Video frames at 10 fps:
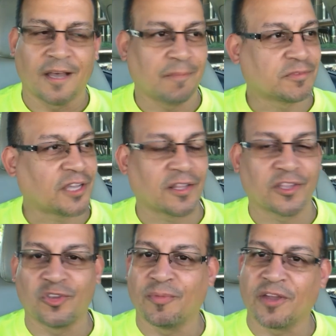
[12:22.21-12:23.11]
I'm
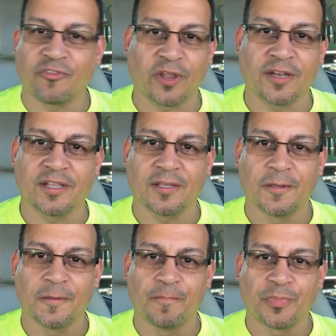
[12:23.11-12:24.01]
telling you, my friend,
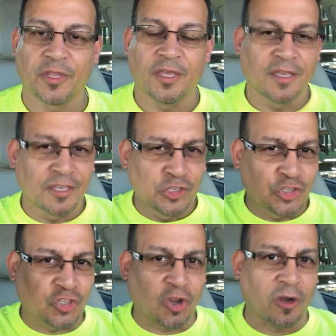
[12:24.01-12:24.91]

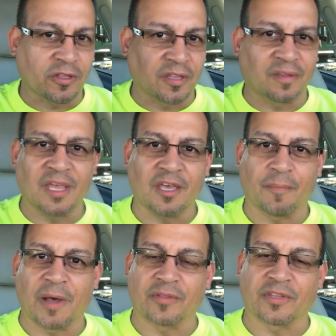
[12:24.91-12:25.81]
start to think
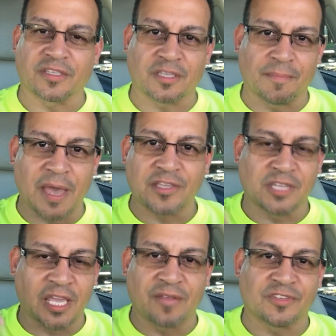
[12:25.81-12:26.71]
about this
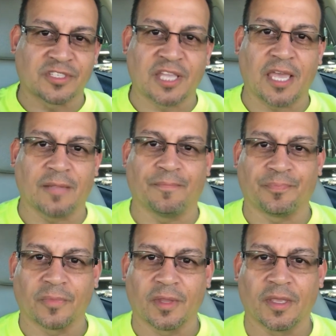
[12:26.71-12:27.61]
imaginative state.
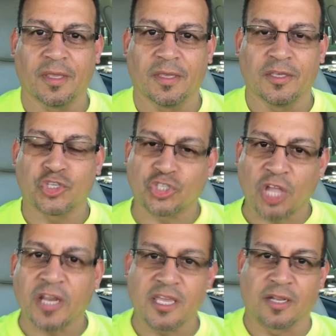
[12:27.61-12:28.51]

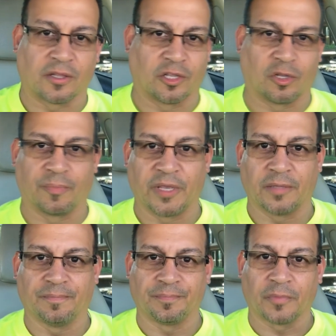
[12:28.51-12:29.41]
Study it a little bit.
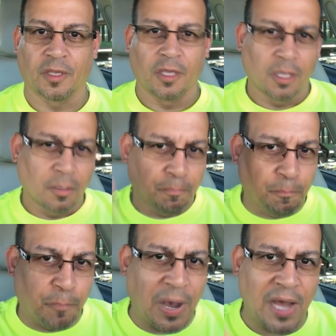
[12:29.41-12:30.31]

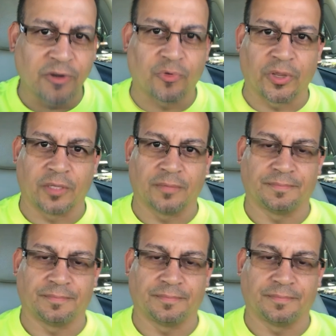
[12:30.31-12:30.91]
Ponder it.